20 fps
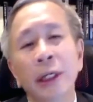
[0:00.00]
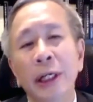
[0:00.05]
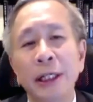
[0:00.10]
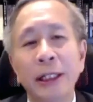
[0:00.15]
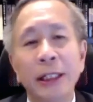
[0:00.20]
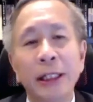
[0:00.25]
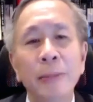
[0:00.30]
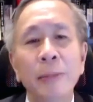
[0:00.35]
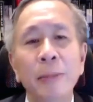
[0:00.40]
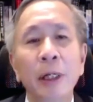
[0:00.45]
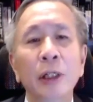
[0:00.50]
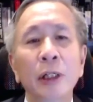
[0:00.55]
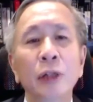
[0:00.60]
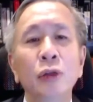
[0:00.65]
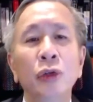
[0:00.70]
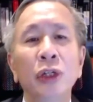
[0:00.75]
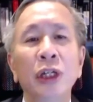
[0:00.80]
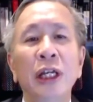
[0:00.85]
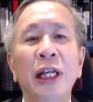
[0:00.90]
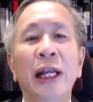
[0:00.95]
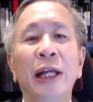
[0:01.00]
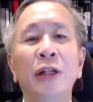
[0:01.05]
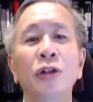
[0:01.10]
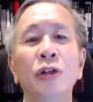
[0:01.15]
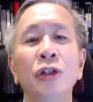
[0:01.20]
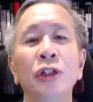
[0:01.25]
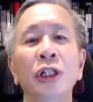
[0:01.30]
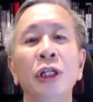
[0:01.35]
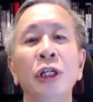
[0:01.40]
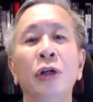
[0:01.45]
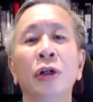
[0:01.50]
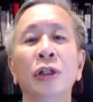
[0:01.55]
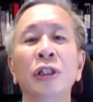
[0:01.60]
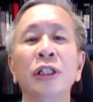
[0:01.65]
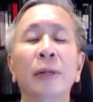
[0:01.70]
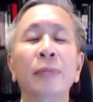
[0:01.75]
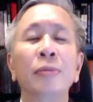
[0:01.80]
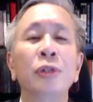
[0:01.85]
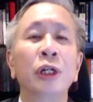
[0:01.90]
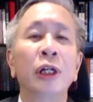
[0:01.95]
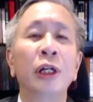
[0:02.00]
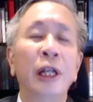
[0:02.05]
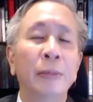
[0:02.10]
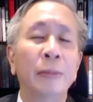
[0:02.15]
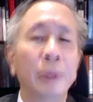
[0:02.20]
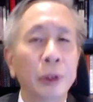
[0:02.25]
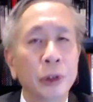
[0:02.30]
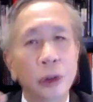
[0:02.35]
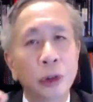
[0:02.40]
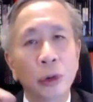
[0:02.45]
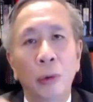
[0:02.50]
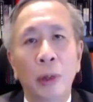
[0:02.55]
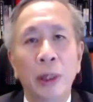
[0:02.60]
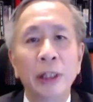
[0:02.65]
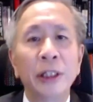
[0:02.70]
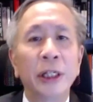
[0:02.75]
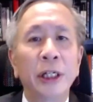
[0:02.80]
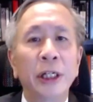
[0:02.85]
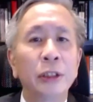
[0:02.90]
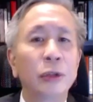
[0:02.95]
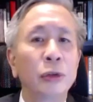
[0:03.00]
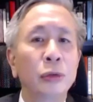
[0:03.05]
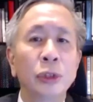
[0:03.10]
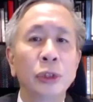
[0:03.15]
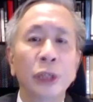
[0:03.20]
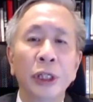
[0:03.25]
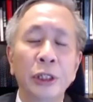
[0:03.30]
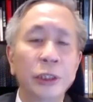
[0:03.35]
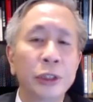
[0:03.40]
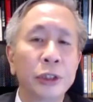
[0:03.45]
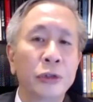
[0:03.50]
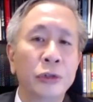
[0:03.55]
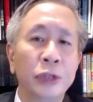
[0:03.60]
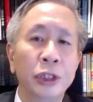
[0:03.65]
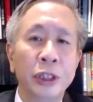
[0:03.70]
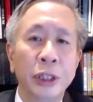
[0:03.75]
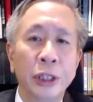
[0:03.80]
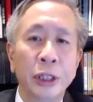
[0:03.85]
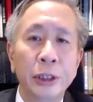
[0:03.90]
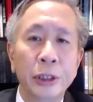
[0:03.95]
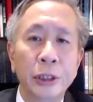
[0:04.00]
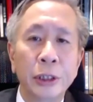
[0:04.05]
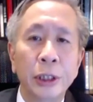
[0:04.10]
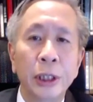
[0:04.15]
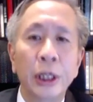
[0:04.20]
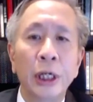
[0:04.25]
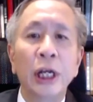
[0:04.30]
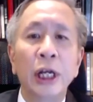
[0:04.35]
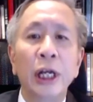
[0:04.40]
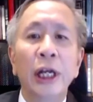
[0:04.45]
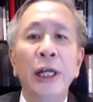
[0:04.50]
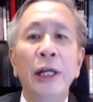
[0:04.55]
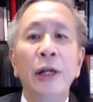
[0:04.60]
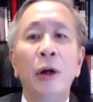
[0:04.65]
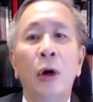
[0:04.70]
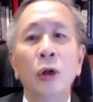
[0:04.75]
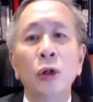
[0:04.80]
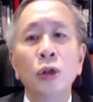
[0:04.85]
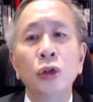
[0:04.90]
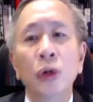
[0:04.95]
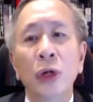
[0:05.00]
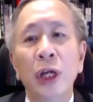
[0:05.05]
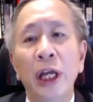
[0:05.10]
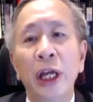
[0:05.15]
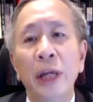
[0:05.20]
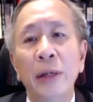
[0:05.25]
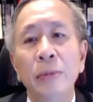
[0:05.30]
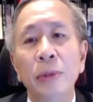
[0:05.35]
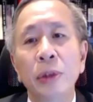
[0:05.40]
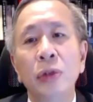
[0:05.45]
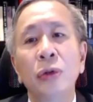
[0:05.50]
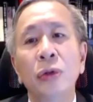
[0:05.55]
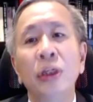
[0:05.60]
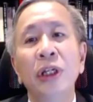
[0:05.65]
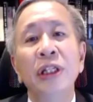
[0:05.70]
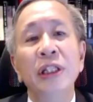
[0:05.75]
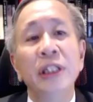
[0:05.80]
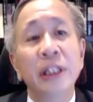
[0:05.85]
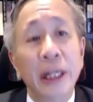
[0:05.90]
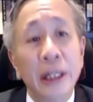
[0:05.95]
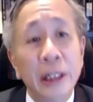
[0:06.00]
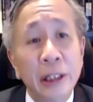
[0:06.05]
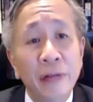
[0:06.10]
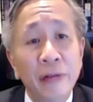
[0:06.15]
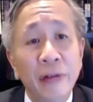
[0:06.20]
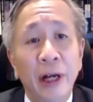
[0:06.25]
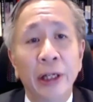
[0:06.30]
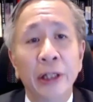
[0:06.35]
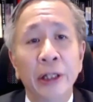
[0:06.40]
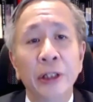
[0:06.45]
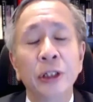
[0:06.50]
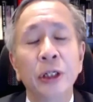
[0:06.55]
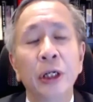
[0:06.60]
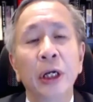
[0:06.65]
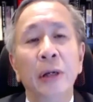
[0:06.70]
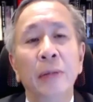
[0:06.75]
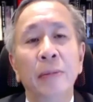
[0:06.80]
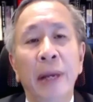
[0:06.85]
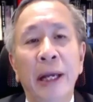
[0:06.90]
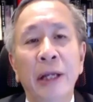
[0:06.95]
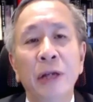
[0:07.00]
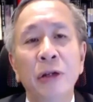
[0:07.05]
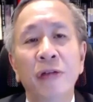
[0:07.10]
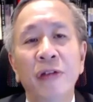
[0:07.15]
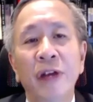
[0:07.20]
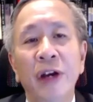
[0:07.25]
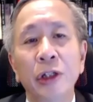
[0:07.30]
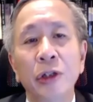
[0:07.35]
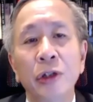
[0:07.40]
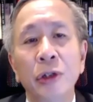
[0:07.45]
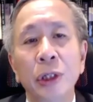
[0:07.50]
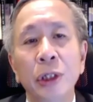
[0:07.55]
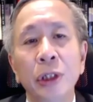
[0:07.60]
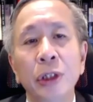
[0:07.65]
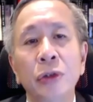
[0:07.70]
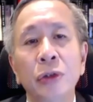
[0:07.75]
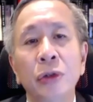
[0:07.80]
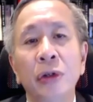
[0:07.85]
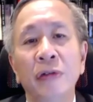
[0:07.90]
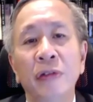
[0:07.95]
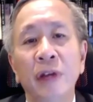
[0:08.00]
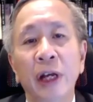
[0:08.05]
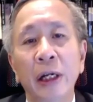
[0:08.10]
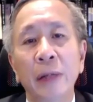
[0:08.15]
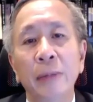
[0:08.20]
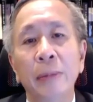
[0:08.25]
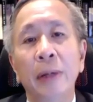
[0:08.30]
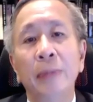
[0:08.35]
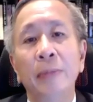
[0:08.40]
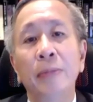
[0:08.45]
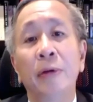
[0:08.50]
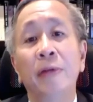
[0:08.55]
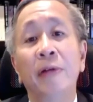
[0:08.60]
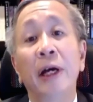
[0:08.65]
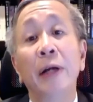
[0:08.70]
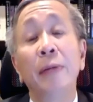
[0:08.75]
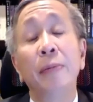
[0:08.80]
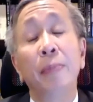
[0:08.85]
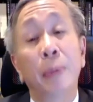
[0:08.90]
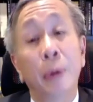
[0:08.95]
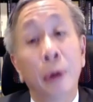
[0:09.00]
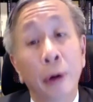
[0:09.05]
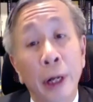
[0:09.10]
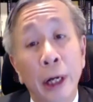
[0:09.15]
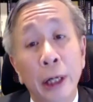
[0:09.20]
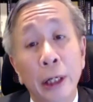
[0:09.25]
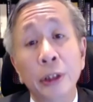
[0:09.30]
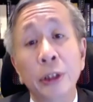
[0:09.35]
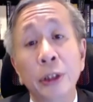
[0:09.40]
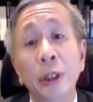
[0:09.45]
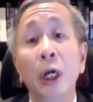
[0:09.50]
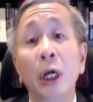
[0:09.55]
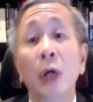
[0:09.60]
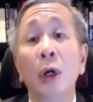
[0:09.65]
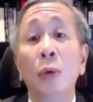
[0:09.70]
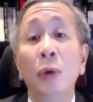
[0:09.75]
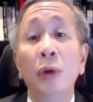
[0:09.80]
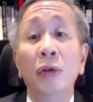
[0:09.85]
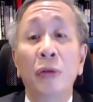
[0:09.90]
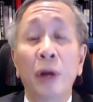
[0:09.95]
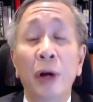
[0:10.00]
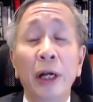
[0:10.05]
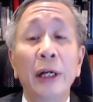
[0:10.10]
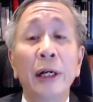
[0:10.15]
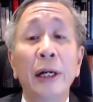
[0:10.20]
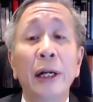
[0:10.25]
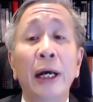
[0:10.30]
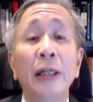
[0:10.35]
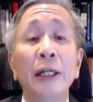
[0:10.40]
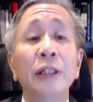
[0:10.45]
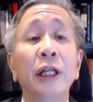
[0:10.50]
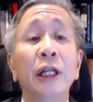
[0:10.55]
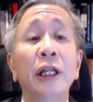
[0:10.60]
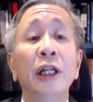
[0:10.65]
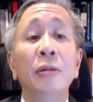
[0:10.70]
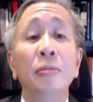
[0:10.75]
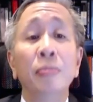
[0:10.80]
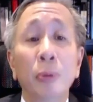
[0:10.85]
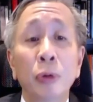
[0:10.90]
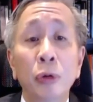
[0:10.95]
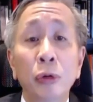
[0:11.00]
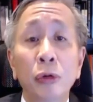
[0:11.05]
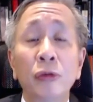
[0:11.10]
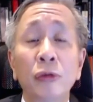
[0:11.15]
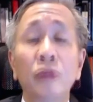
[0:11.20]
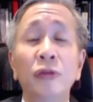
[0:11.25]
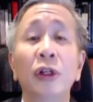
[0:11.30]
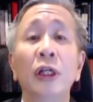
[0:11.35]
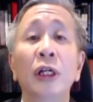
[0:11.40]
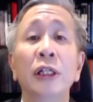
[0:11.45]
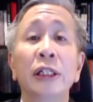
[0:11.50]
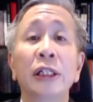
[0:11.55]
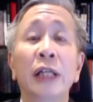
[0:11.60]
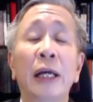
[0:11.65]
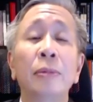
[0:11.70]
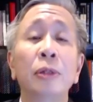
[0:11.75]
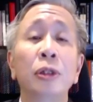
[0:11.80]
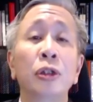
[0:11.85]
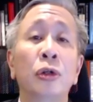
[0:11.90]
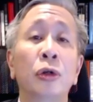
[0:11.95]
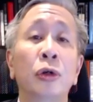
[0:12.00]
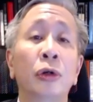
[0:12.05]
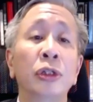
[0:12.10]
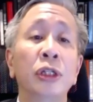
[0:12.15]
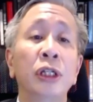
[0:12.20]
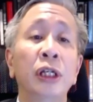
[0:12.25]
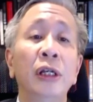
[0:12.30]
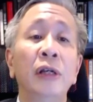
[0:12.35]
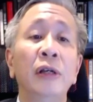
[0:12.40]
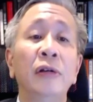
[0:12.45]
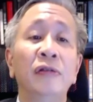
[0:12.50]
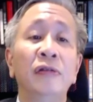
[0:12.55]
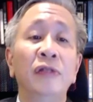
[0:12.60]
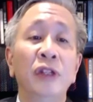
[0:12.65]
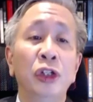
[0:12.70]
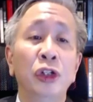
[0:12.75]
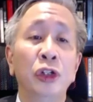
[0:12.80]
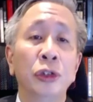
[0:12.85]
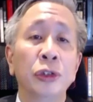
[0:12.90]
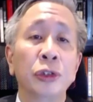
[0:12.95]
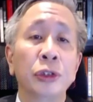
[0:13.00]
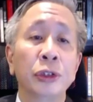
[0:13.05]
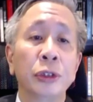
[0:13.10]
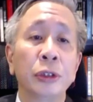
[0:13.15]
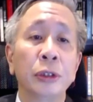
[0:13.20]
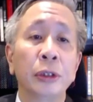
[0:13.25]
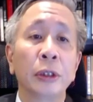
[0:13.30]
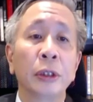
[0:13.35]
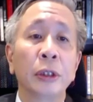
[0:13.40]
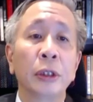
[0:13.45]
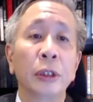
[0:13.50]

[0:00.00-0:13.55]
It's similar to the electricity consumption labels, 1 tick, 2 ticks, 3 ticks. It also aims to incentivize manufacturers to develop and provide products with recognized and improved cybersecurity features.